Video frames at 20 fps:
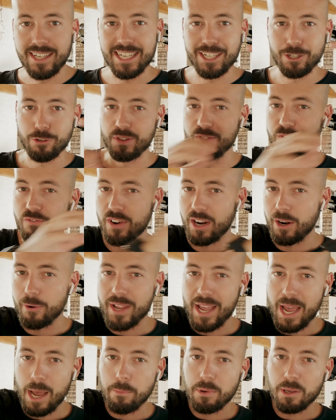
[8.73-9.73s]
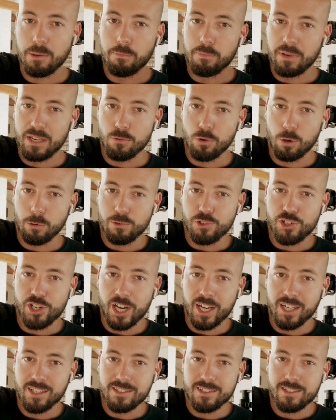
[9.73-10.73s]
into the very epic B-roll
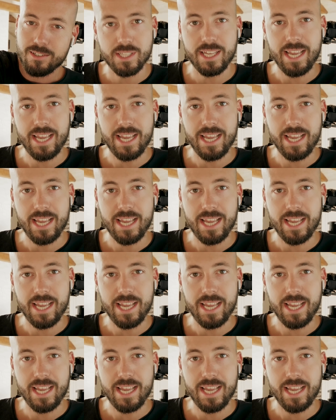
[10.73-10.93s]
shots.